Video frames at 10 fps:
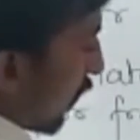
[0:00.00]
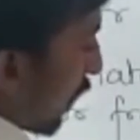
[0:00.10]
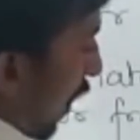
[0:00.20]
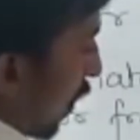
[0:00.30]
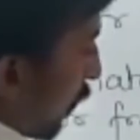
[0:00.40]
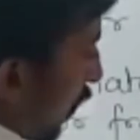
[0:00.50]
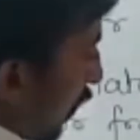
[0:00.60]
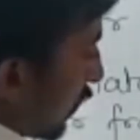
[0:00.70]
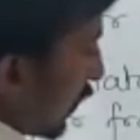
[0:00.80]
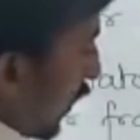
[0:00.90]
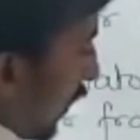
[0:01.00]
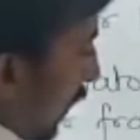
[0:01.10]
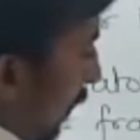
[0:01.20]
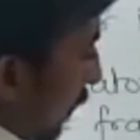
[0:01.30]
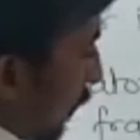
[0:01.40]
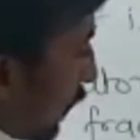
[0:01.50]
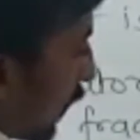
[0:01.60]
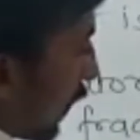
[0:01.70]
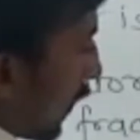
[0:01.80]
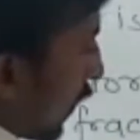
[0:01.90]
5 upon 3,
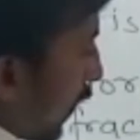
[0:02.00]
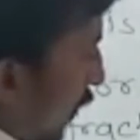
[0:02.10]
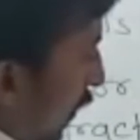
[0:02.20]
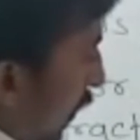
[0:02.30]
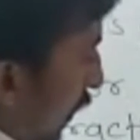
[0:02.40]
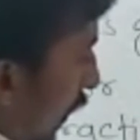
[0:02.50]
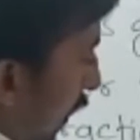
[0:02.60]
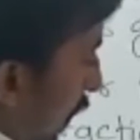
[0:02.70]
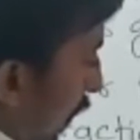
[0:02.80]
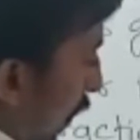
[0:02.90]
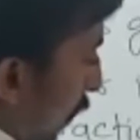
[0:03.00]
11